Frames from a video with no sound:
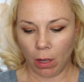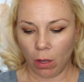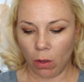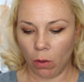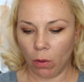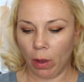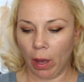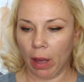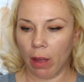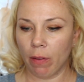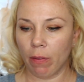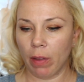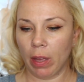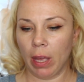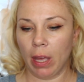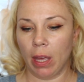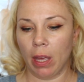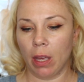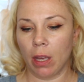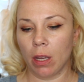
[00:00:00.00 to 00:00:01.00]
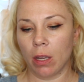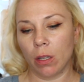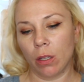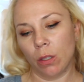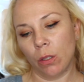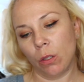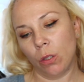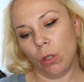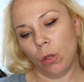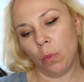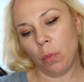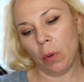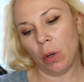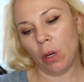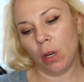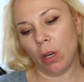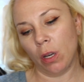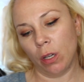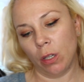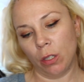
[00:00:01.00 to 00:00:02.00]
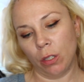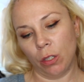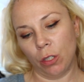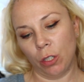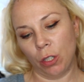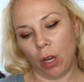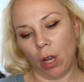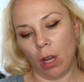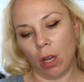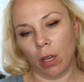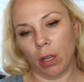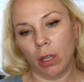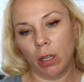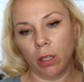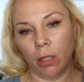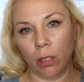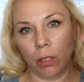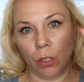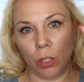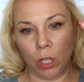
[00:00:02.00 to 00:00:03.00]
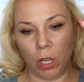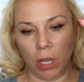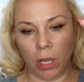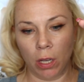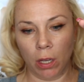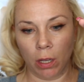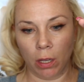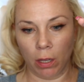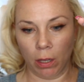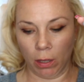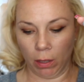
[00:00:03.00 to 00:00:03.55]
you have a super shock cheek,